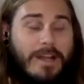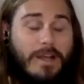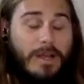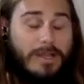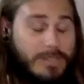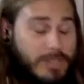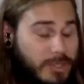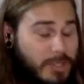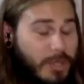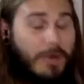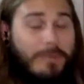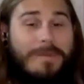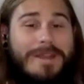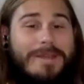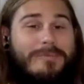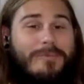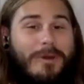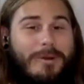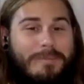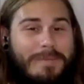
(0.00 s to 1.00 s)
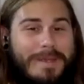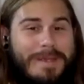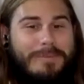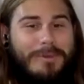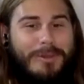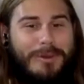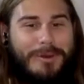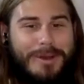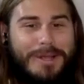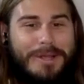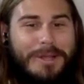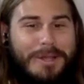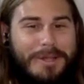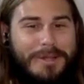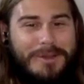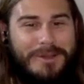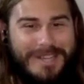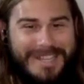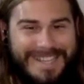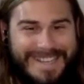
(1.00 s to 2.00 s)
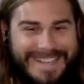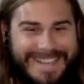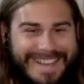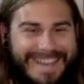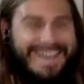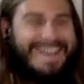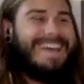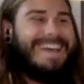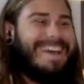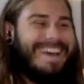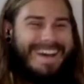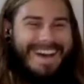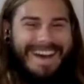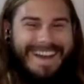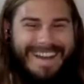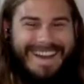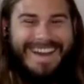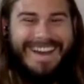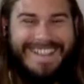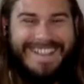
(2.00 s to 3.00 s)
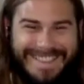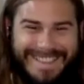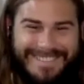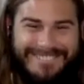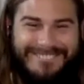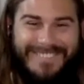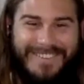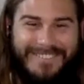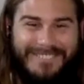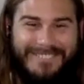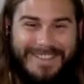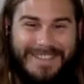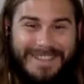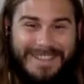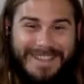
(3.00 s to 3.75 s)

so many more people are included than what we